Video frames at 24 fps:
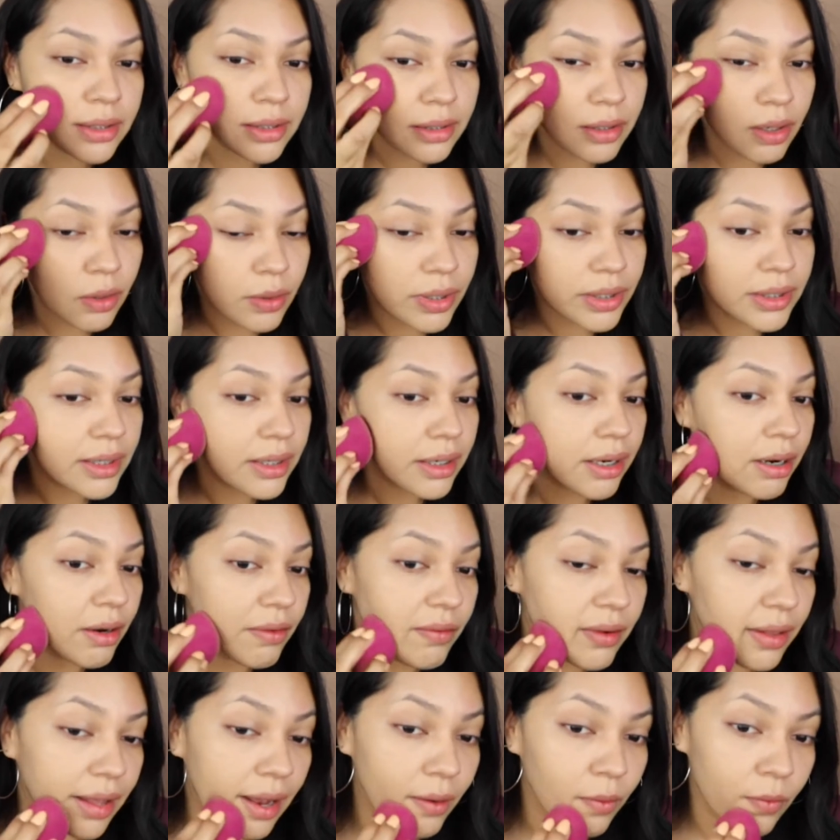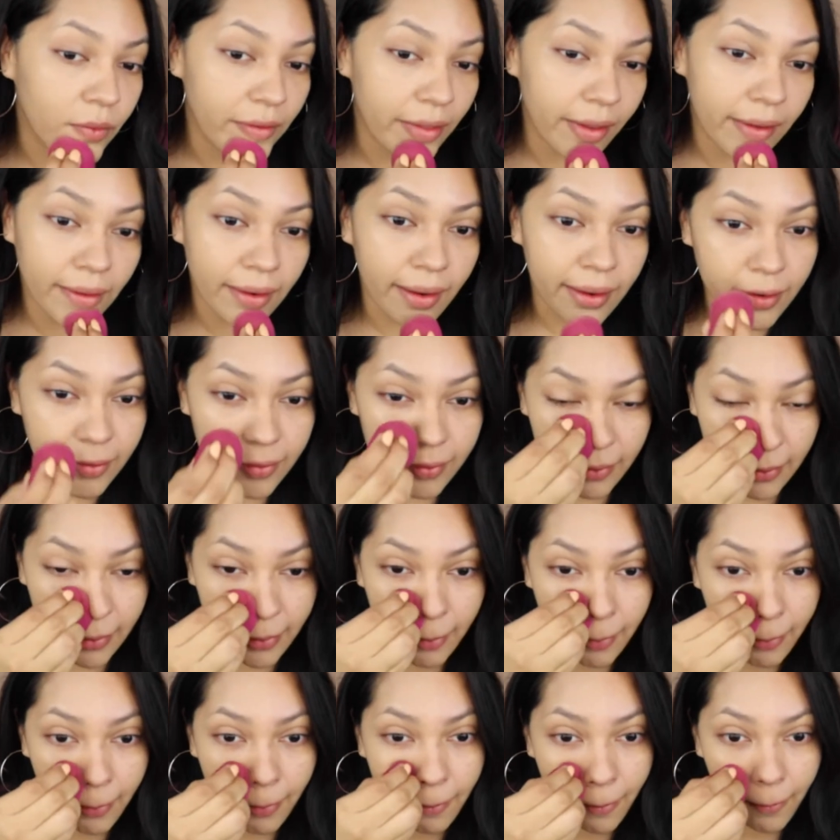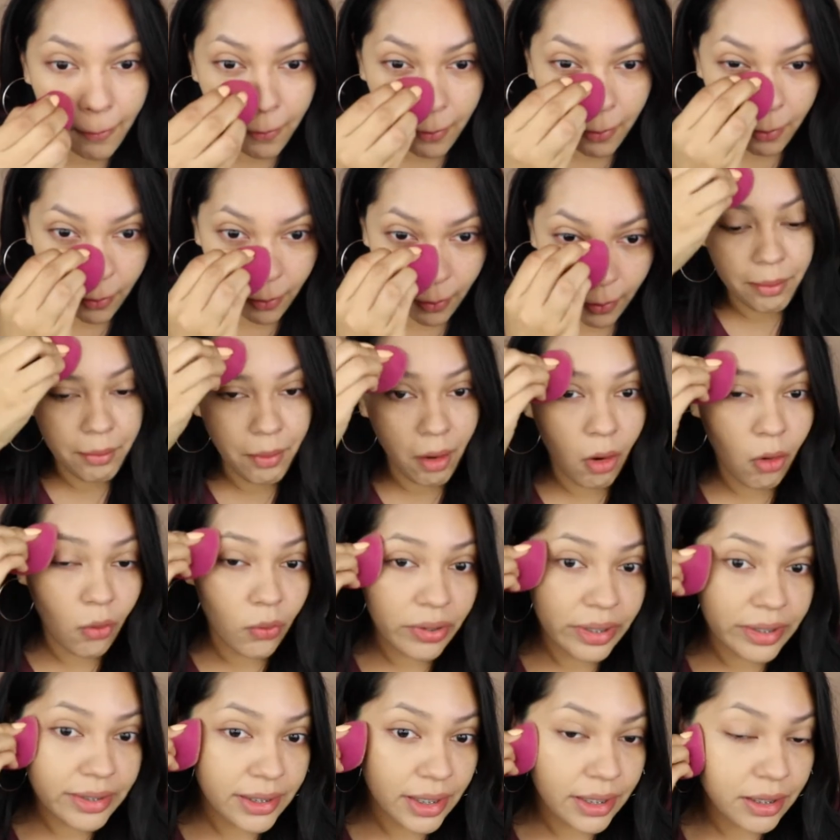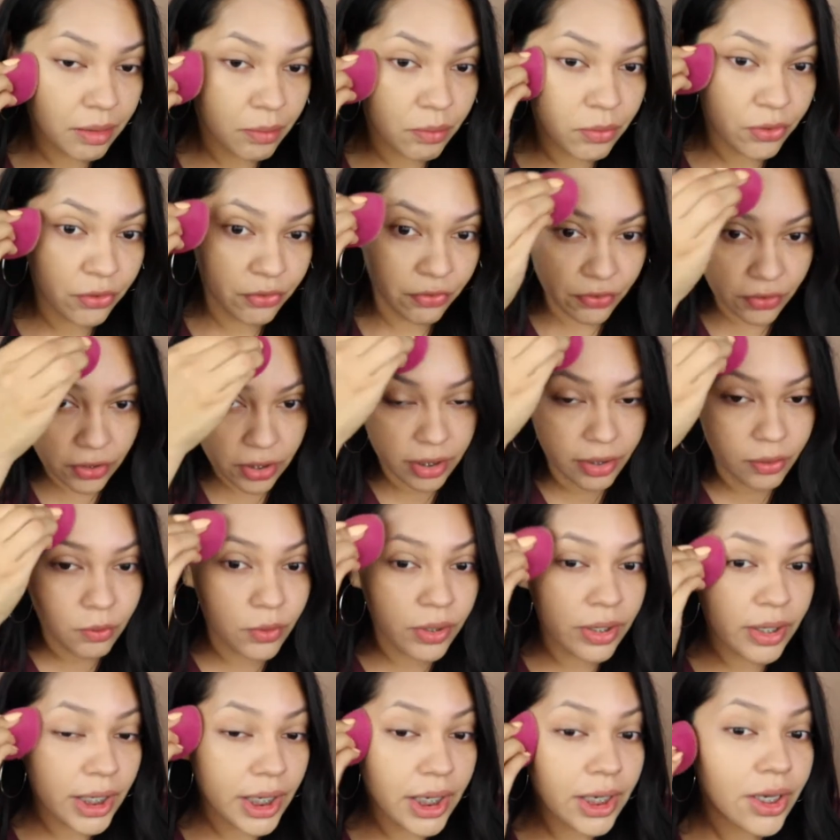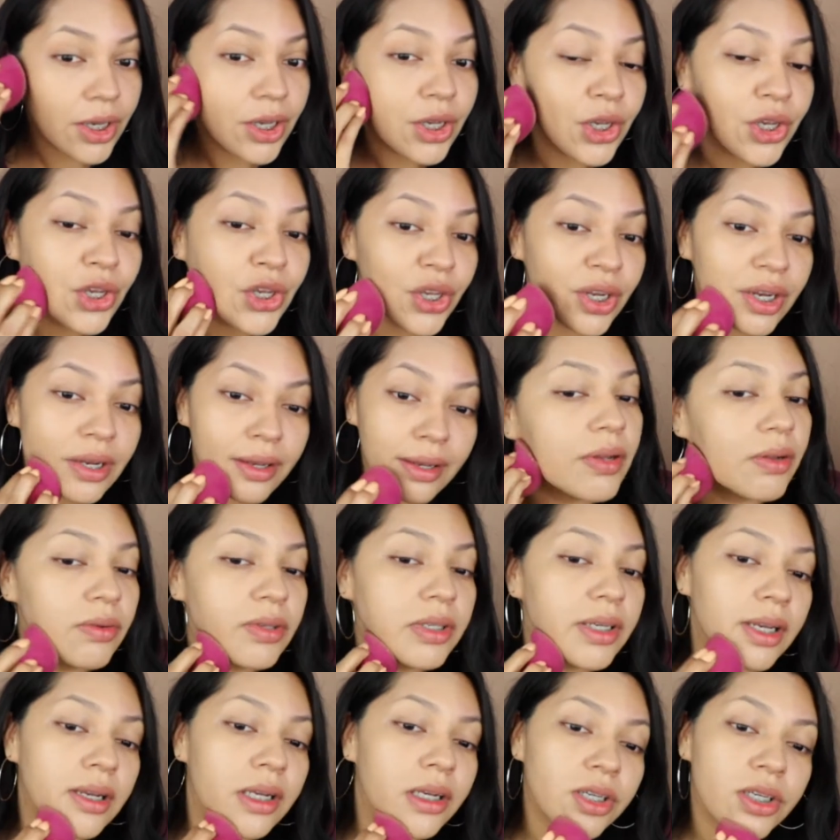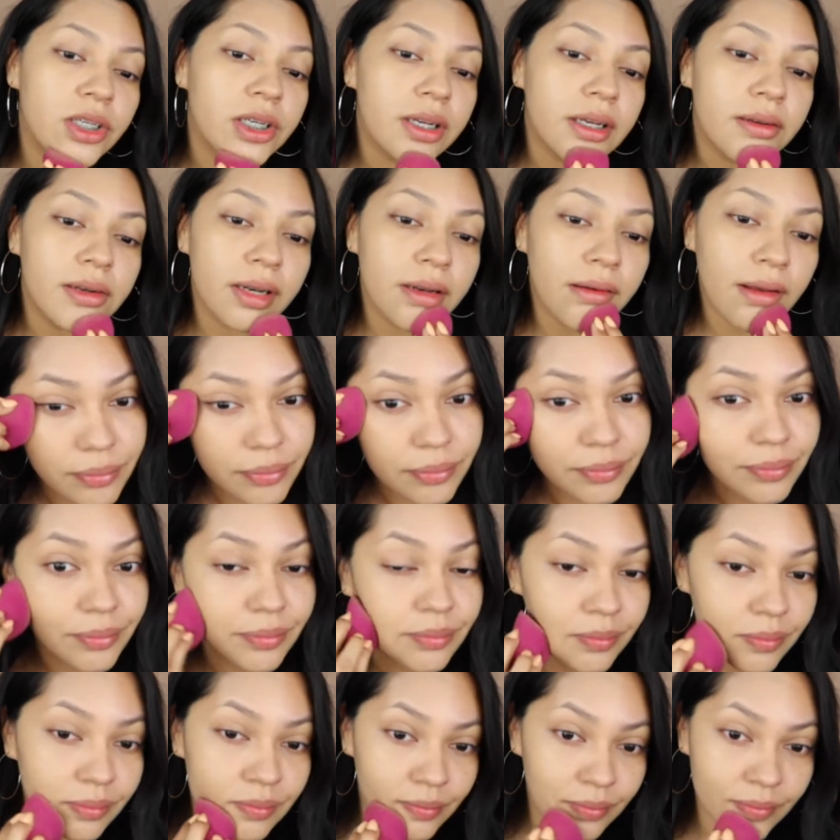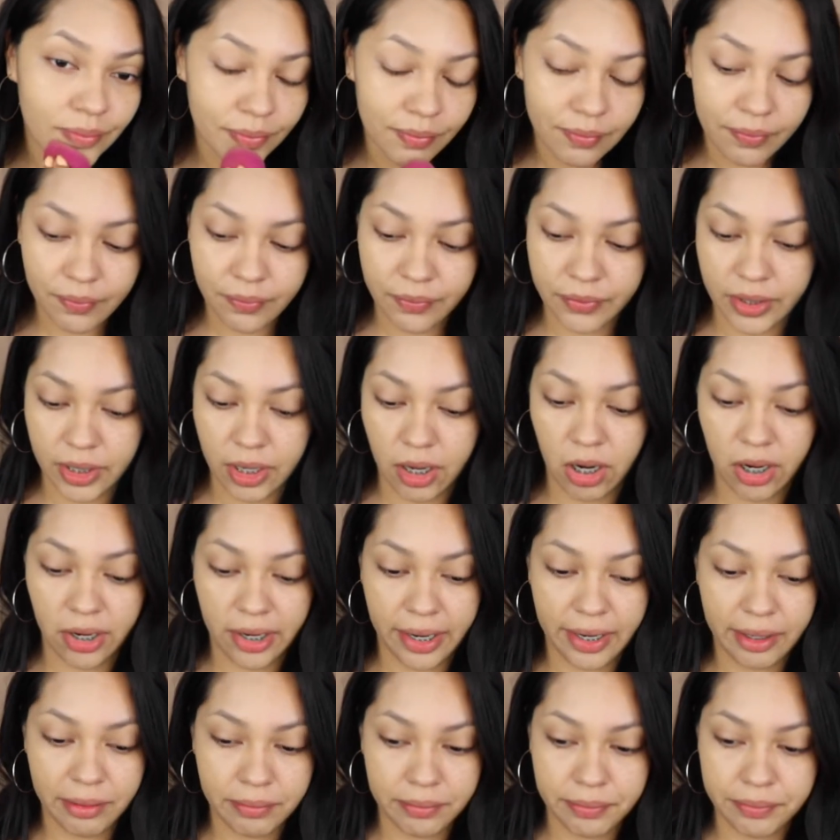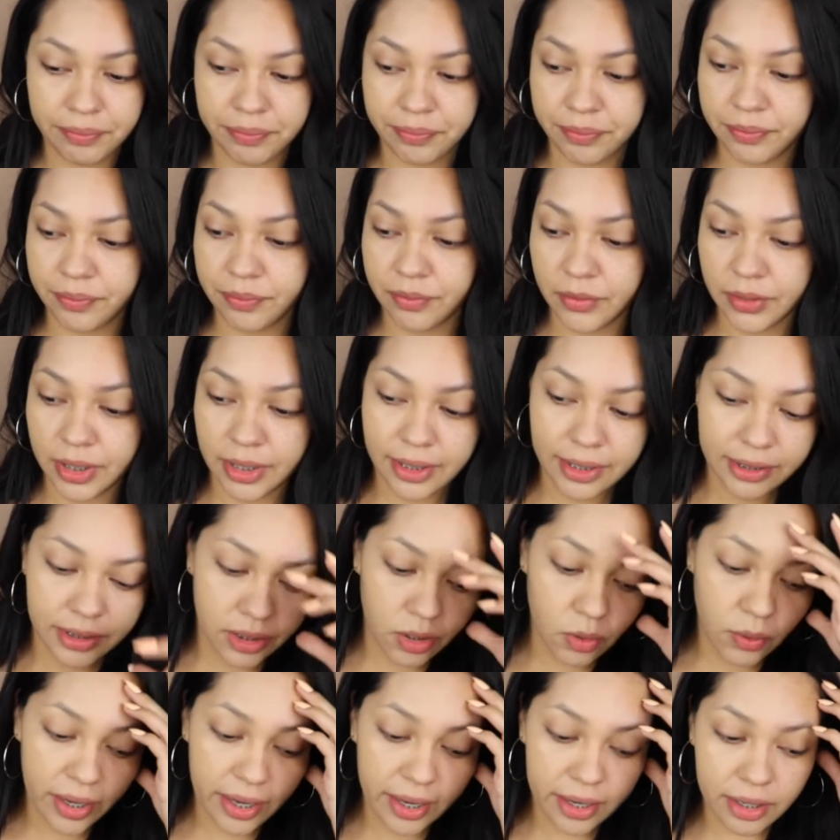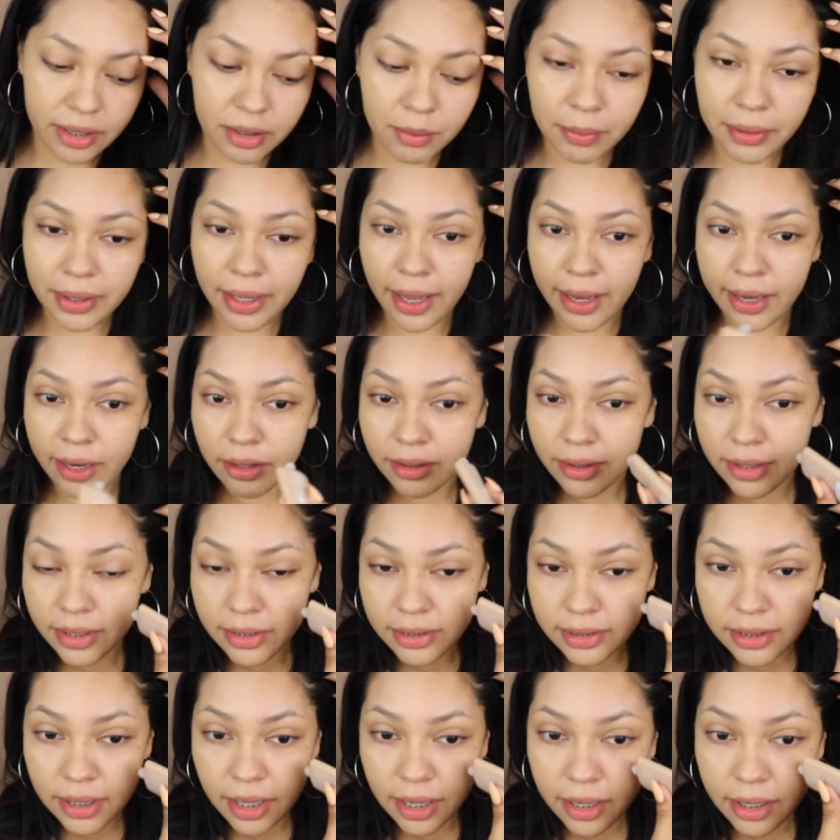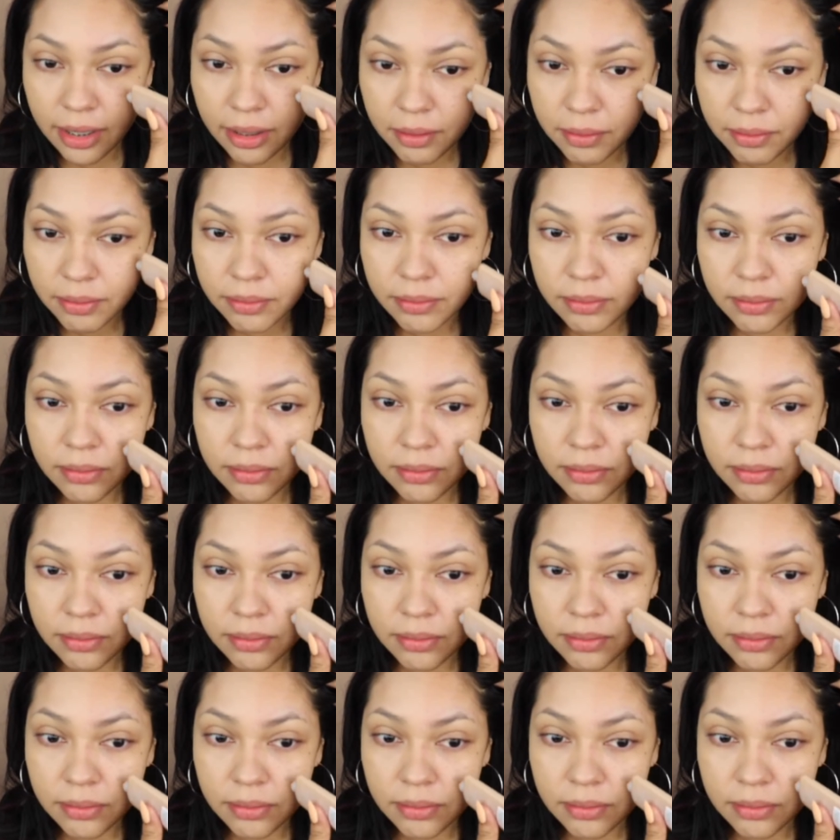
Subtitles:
So it did cover that really nicely. So I'm always in the mood for a really good foundation. All right, let's go ahead and apply on this side.